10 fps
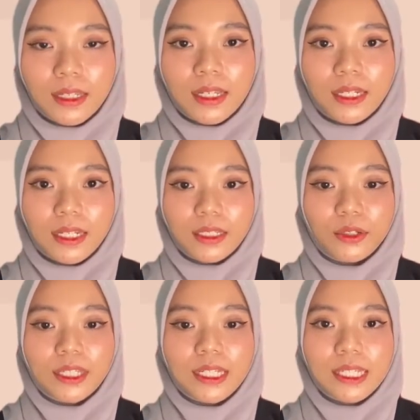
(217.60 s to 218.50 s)
the
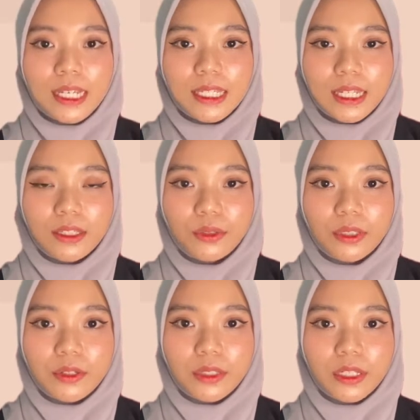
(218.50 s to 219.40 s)
total sales in
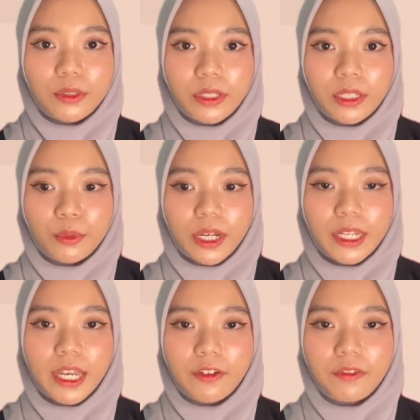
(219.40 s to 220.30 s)

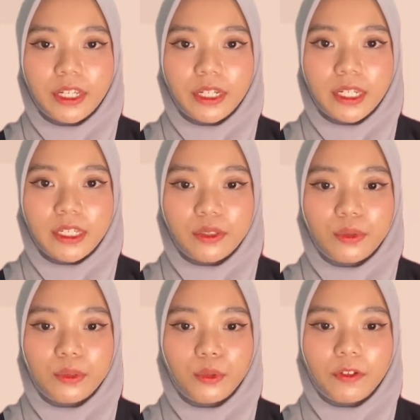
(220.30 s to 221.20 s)
2021 have decreased
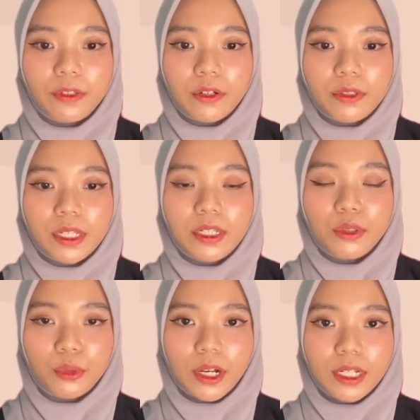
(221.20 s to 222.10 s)
to
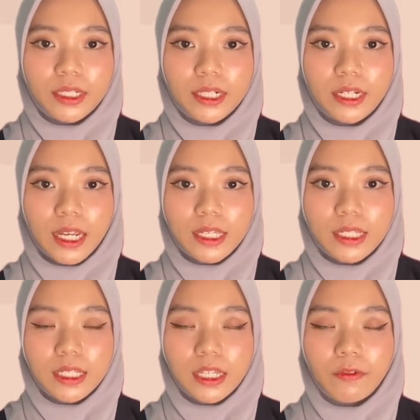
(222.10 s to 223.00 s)

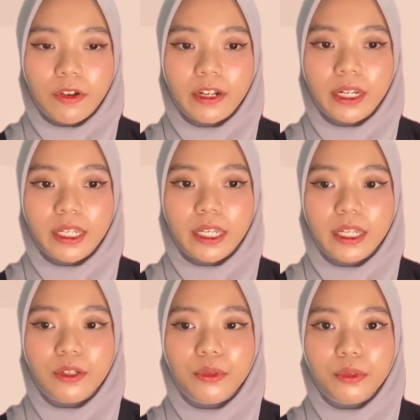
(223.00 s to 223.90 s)
RM12,265
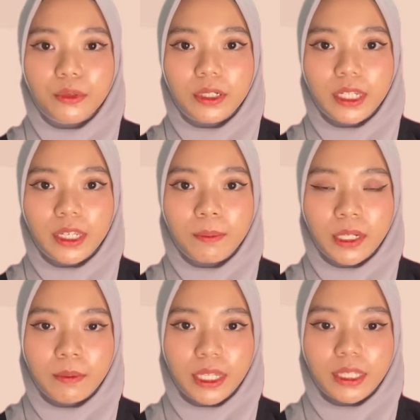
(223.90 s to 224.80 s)
due to the
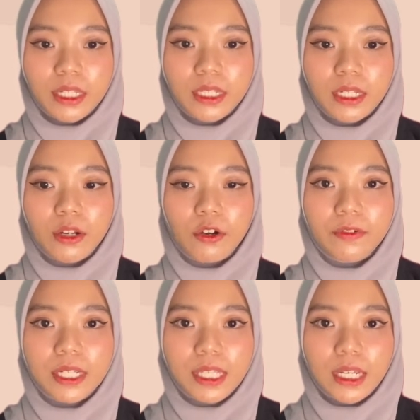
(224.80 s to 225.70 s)
implementation of
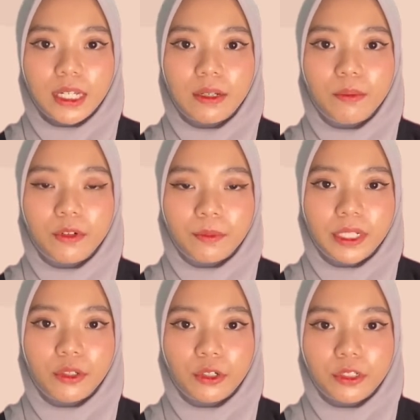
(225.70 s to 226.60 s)
the second
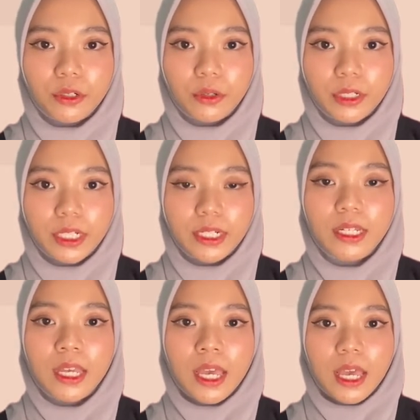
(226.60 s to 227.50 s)
movement control order
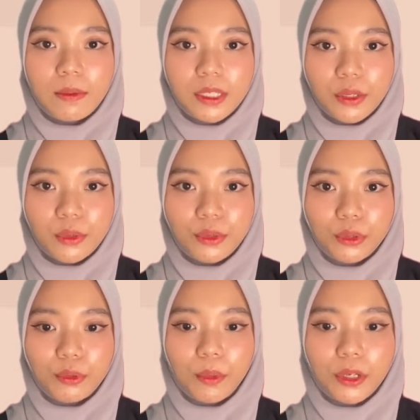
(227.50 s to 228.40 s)
MCO
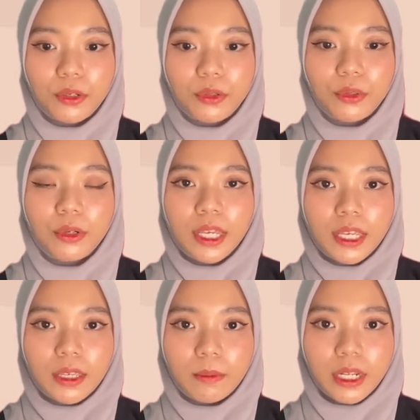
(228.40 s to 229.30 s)
2.0
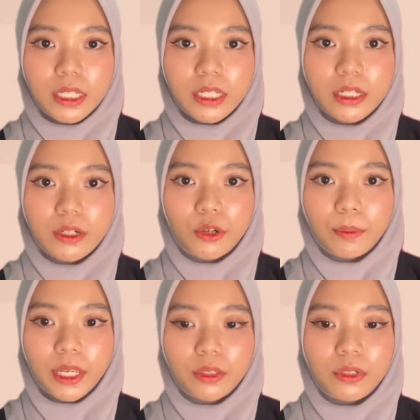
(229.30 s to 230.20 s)
in Malaysia
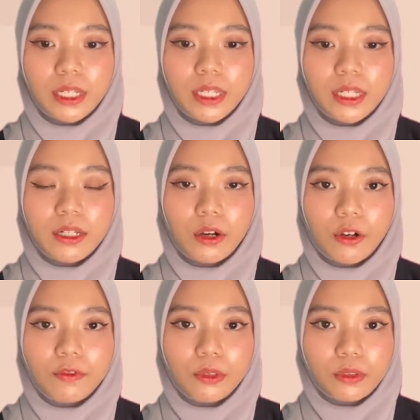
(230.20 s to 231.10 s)
compared to the year
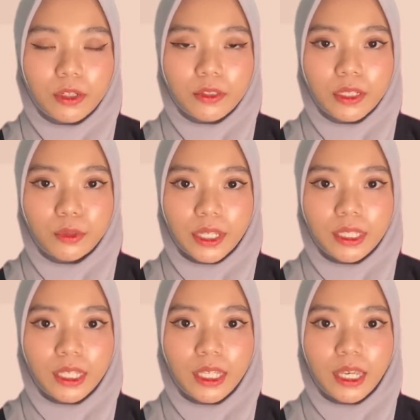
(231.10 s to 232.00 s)
of
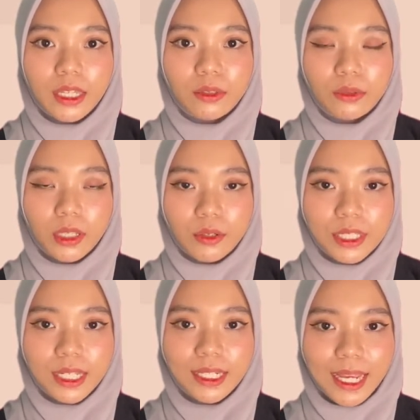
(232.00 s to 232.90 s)
2020 and
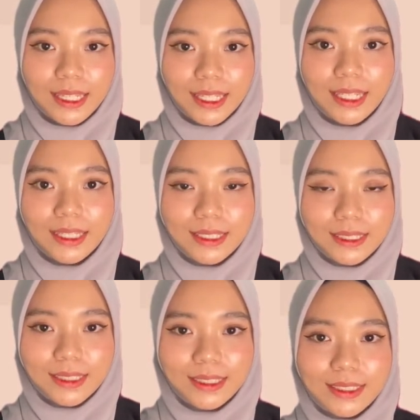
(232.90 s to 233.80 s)
2019.
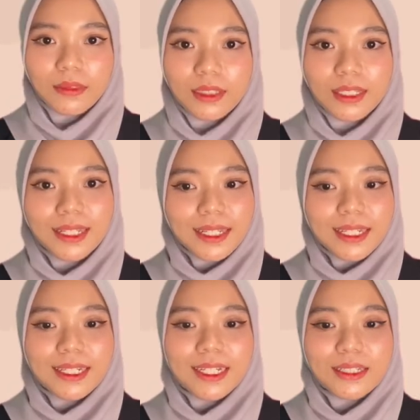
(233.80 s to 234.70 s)

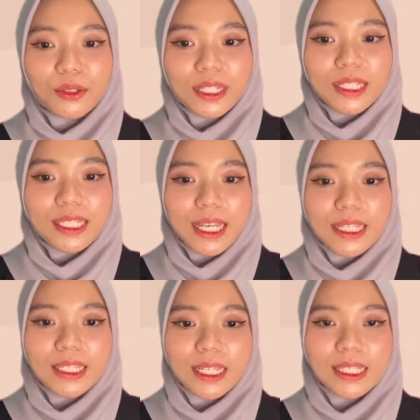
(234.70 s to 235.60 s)
The total
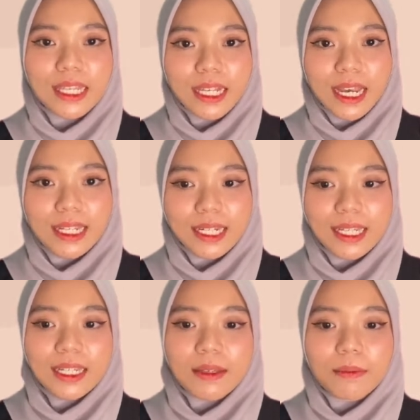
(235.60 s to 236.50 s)
sales is
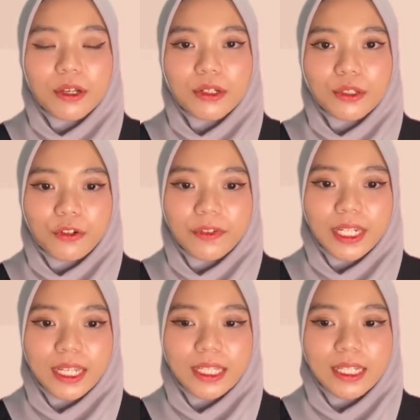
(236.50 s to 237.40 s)
declining because
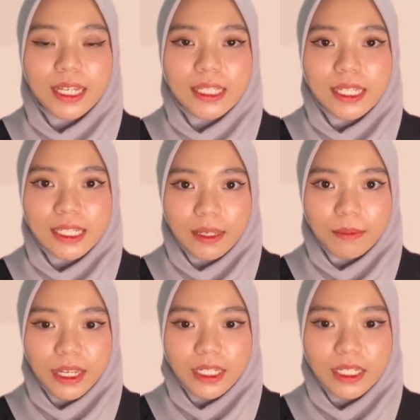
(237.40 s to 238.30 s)
COVID-19 cases in
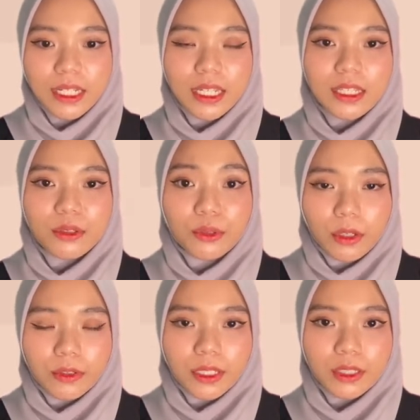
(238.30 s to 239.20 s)
Malaysia in
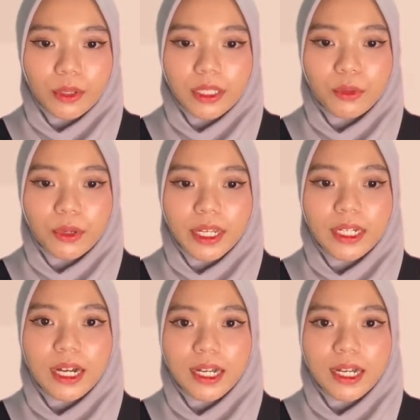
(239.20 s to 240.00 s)
2021 are